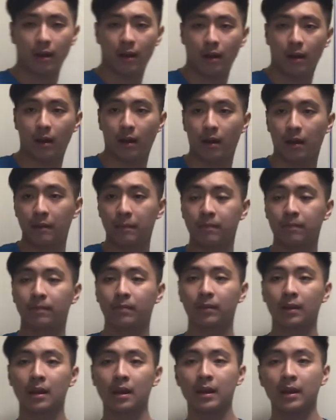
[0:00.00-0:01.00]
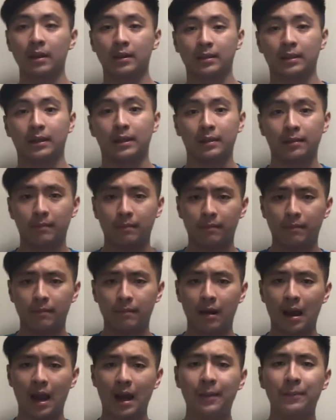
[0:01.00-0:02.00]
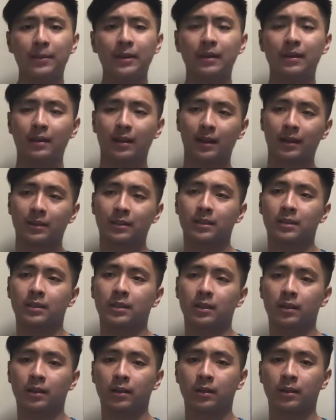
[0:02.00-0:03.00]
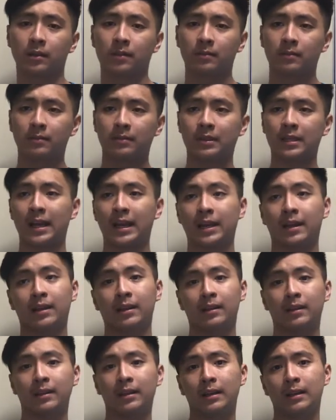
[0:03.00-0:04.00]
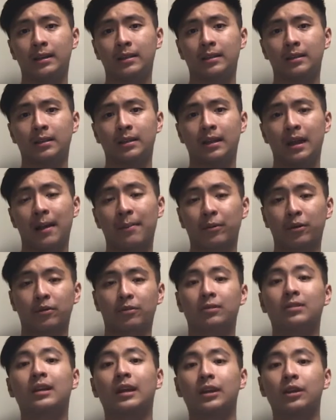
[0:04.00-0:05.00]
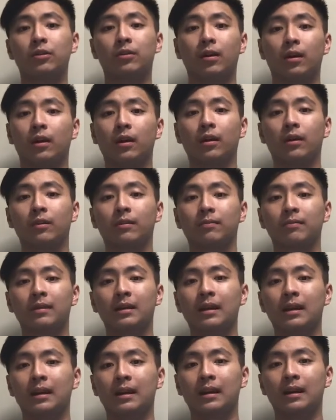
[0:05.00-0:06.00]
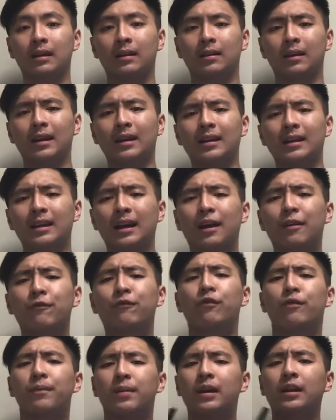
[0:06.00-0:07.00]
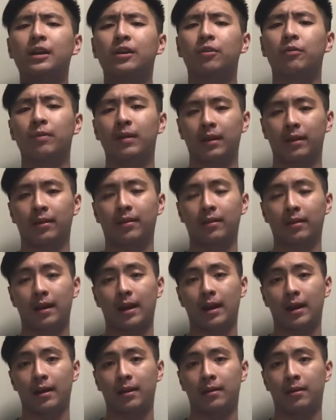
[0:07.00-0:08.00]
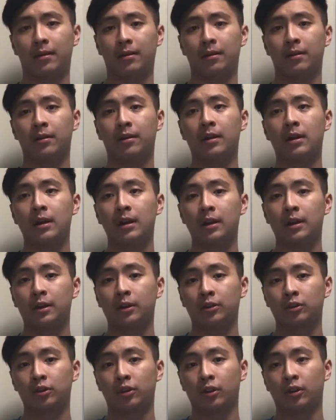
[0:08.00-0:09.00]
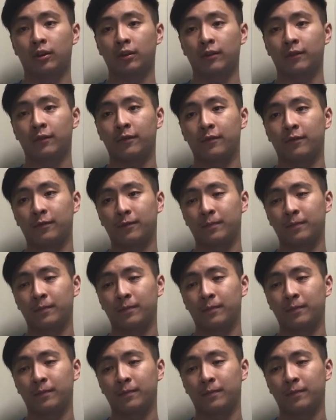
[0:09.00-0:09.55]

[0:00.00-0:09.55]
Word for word: Um, see, IB likes to take these chemicals that you are likely unfamiliar with and sort of